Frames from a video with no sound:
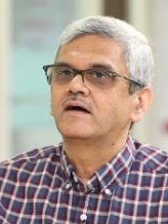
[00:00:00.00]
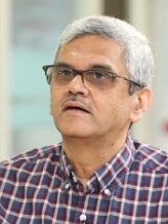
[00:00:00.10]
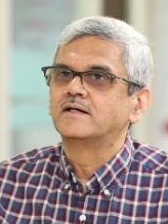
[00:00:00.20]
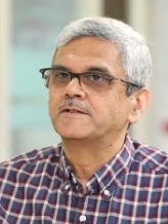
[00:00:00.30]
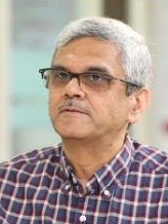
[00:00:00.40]

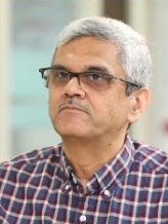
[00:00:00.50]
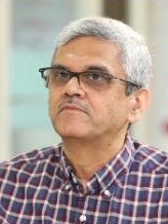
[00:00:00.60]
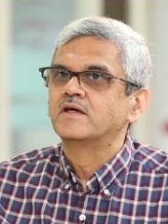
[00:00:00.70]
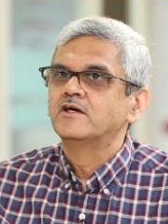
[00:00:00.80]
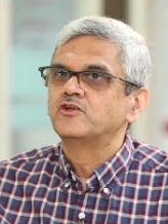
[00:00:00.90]
Uh,
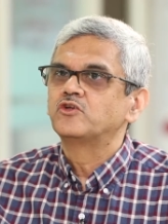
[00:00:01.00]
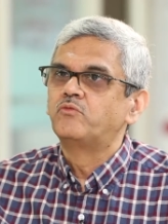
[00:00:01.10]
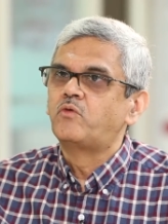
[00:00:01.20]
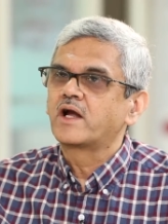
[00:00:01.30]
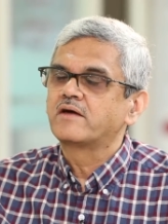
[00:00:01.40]
so
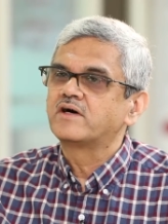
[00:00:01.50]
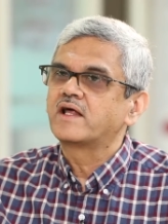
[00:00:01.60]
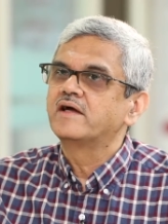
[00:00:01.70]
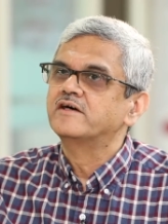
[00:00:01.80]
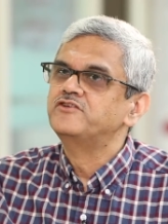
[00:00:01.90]
whatever
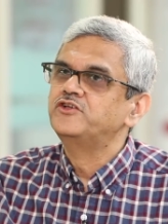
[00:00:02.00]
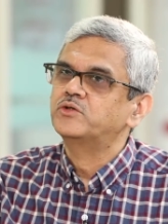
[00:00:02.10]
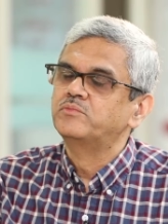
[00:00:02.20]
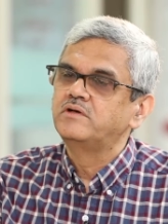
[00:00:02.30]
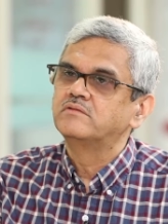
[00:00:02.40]
I
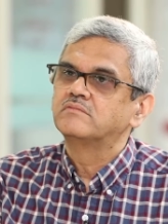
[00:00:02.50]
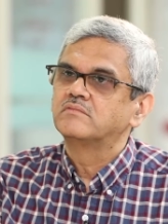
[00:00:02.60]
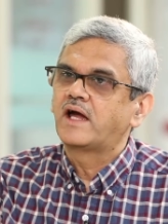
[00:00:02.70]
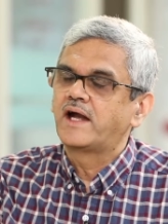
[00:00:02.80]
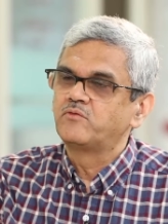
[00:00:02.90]
assumed
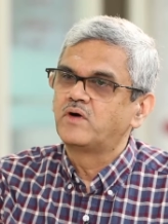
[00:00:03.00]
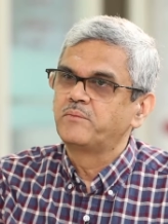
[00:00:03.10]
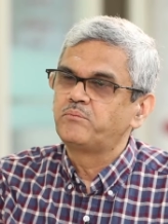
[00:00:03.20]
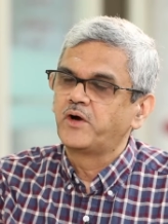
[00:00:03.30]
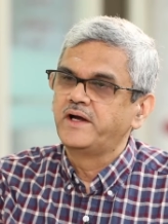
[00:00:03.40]
at
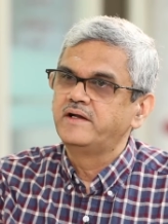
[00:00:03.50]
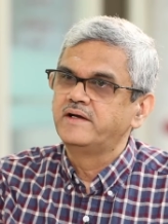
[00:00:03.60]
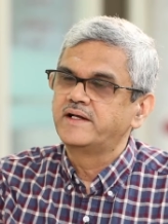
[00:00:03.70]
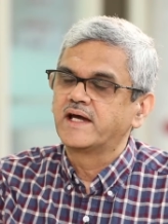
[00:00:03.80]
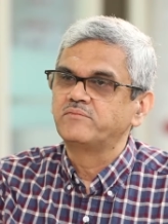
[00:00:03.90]
one point
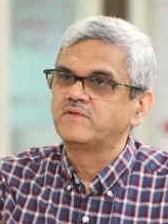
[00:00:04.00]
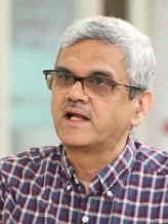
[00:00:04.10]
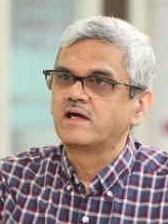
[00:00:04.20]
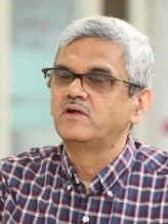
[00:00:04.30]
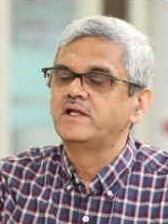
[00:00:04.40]
in time that
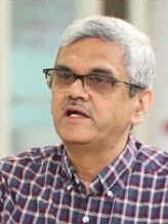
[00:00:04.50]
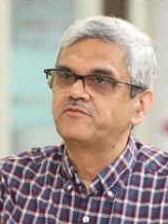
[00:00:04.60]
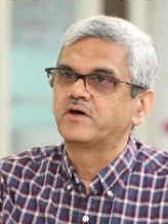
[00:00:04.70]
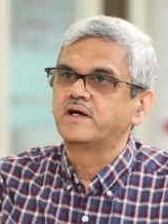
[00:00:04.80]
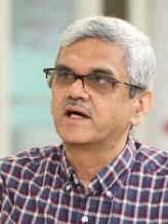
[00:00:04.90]
I will need
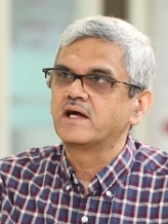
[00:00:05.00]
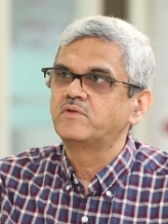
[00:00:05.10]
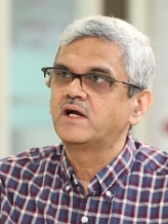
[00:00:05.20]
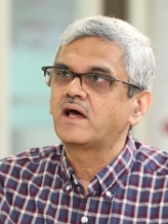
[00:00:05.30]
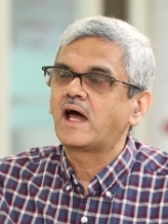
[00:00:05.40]
for
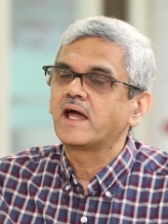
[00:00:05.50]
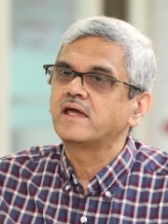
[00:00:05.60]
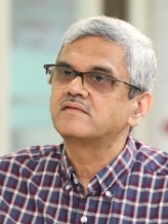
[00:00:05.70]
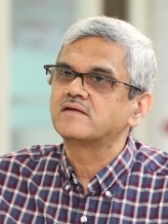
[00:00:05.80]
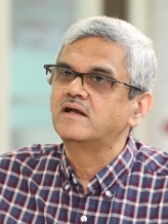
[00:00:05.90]
retirement,
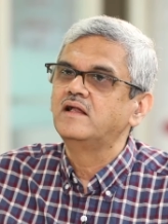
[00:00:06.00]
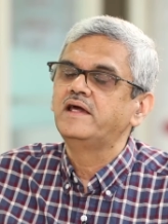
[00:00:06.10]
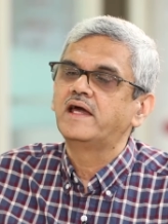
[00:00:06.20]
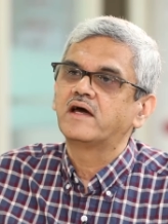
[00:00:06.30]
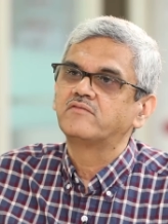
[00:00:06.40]
I
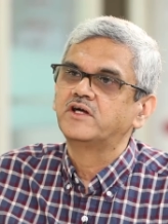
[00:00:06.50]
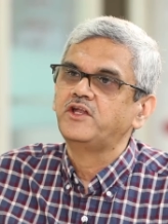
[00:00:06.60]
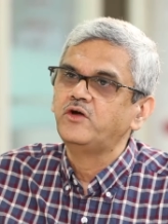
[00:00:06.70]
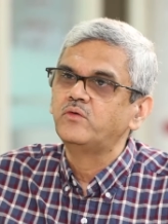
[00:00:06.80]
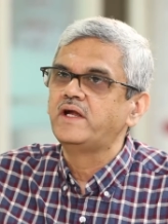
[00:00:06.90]
suddenly have a
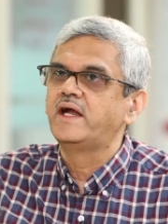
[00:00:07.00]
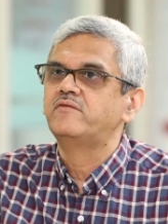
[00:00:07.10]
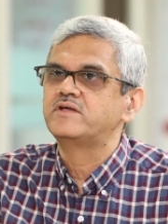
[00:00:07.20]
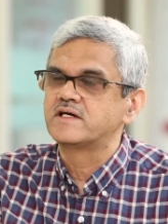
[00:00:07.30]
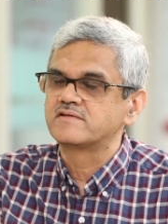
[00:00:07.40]
new need
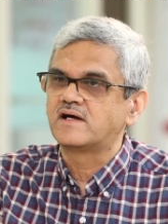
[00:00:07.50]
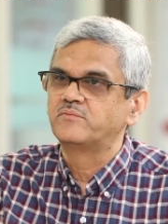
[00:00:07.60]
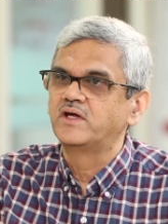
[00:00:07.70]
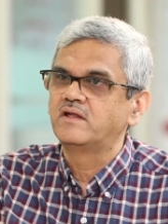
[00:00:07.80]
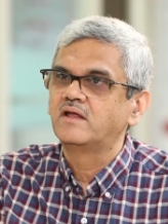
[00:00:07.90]
which has
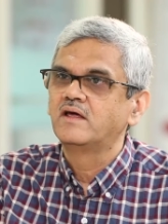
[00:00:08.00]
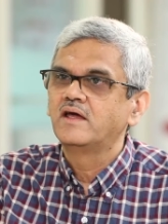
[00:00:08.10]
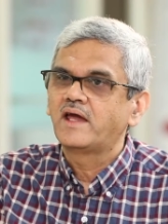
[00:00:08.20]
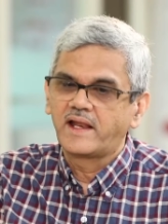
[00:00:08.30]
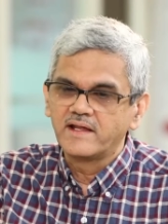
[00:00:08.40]
come in
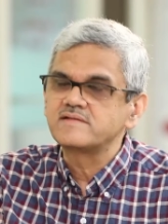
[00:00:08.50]
and